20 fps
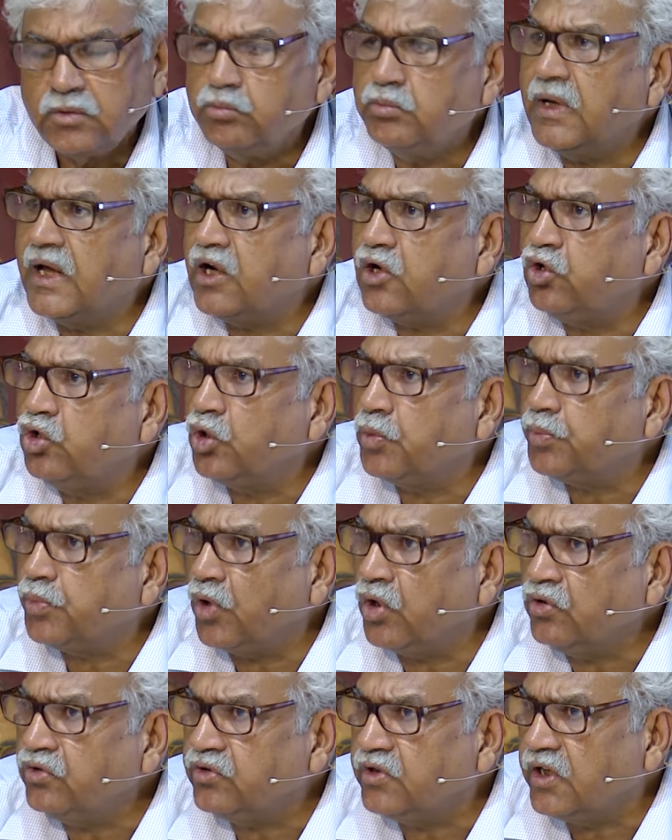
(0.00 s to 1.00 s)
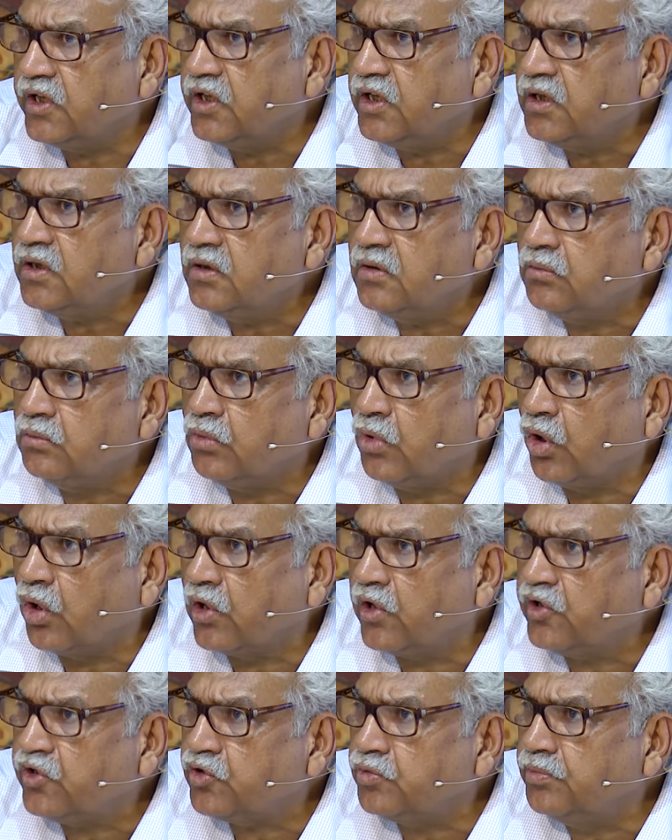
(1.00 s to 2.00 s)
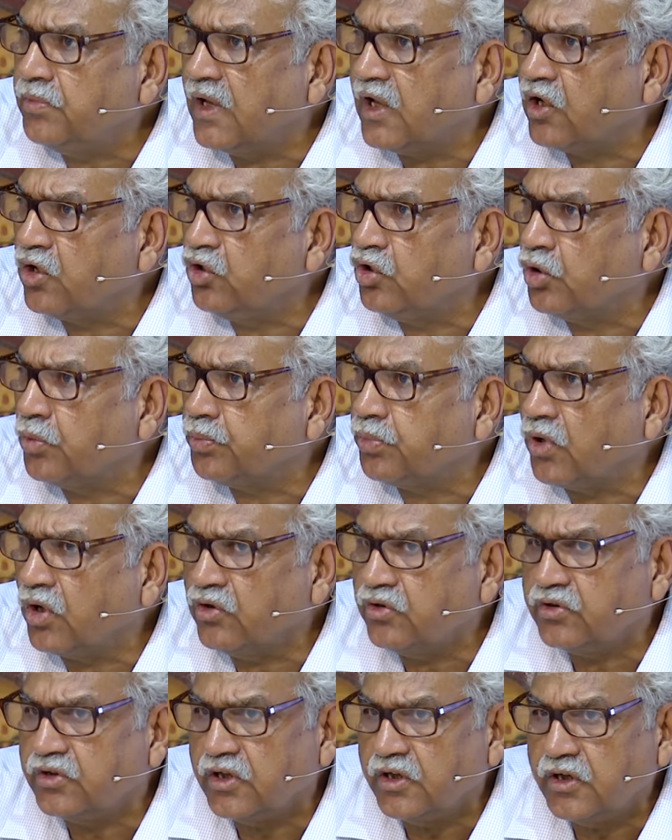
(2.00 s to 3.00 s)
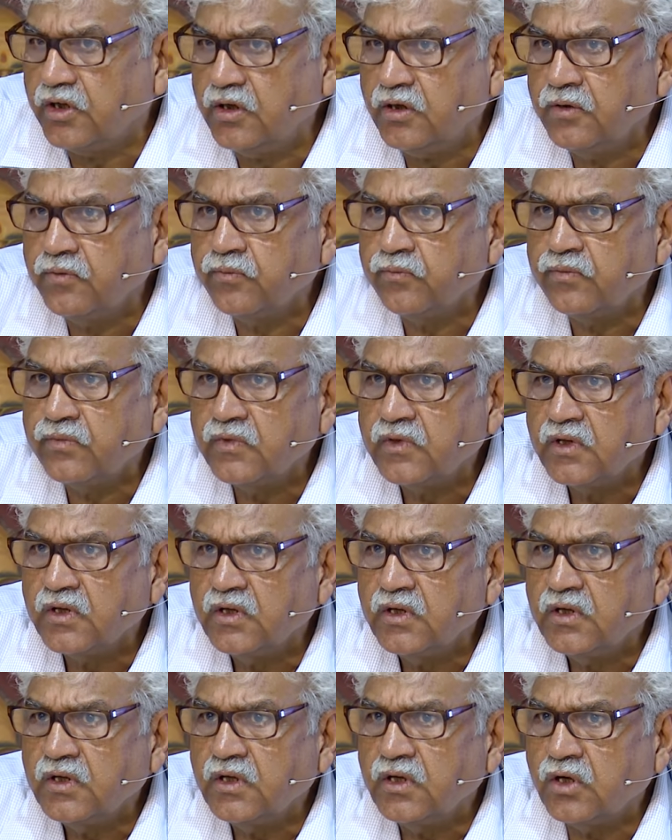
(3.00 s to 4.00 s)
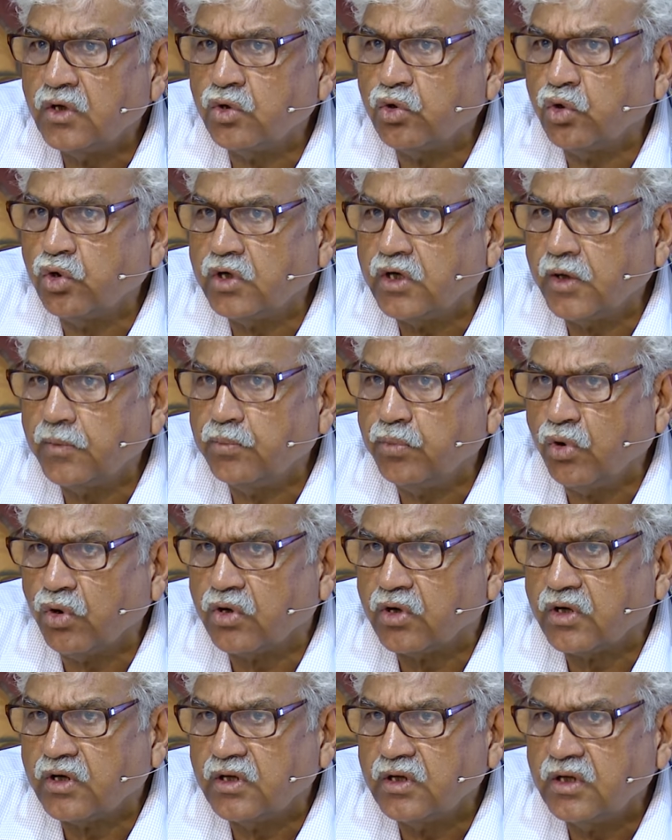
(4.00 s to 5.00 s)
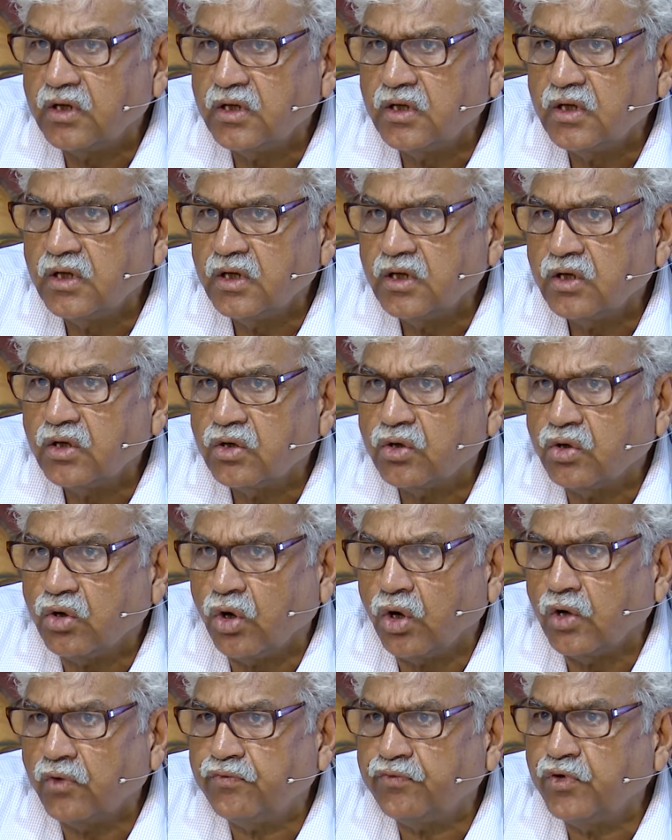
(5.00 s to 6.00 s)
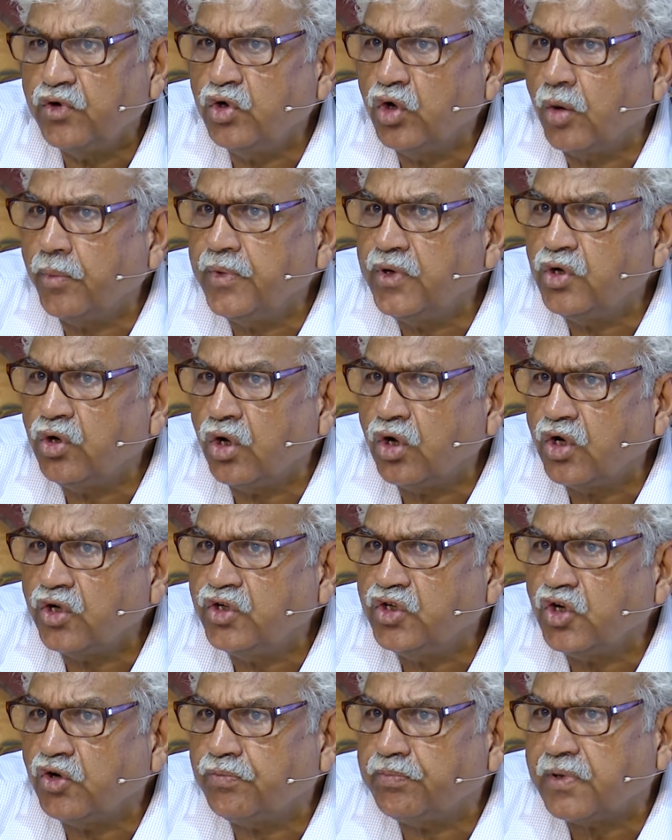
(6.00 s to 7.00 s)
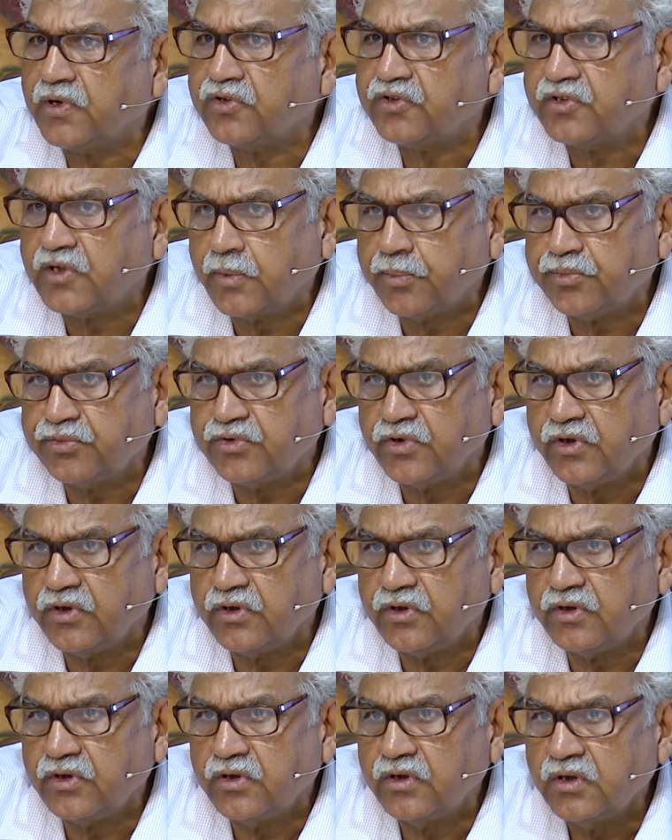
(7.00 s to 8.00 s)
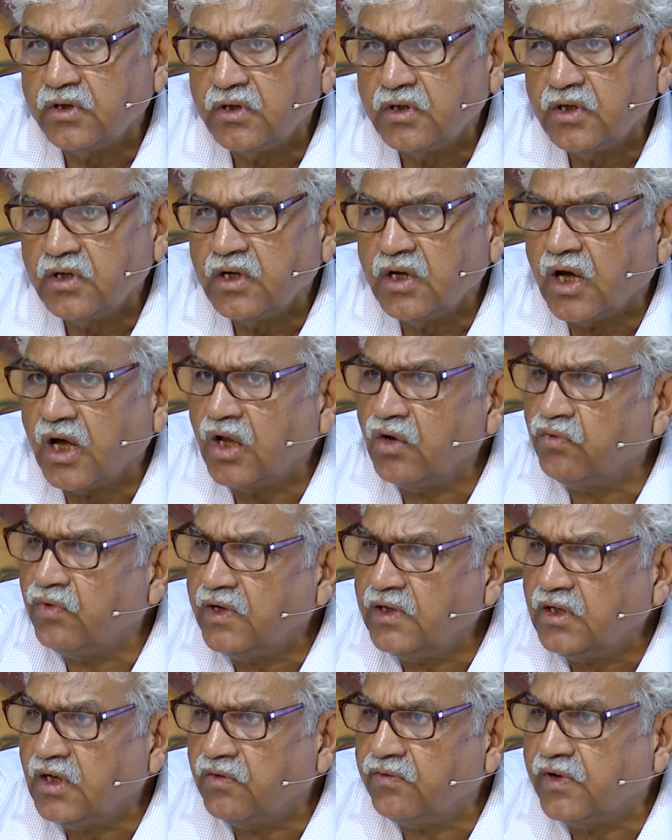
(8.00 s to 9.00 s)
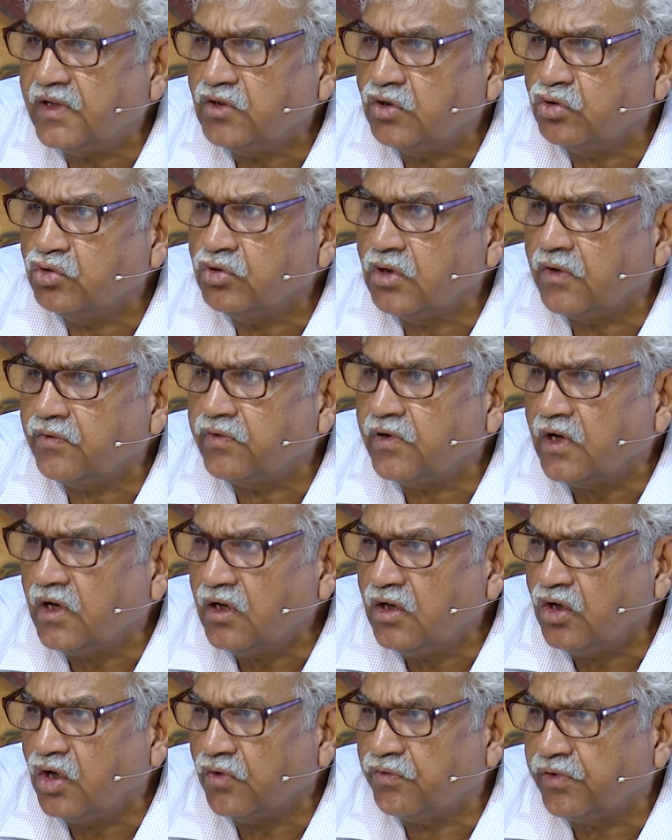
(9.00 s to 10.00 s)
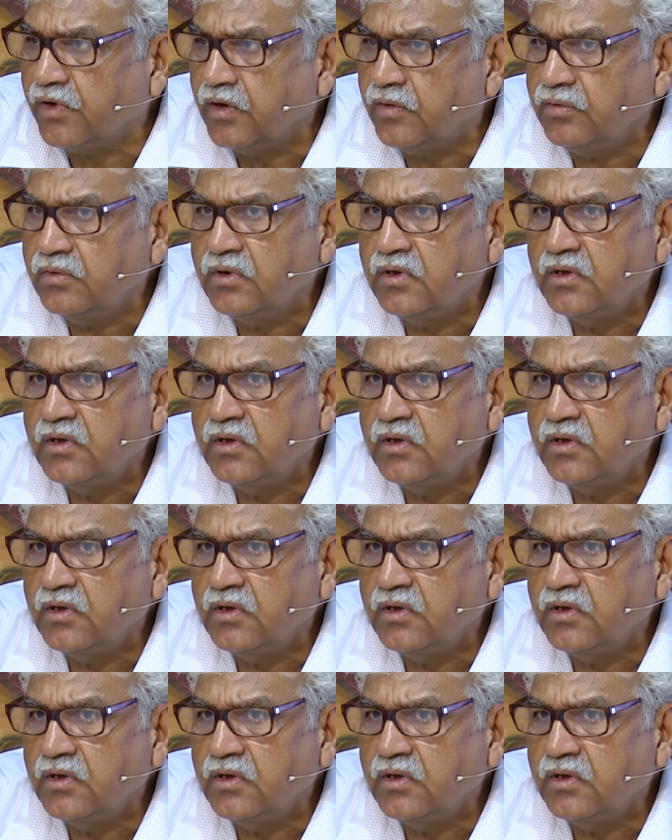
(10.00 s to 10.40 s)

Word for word: Merleau-Ponty, Maurice Merleau-Ponty, wrote a book called Phenomenology of Perception. I wonder whether you have heard of him.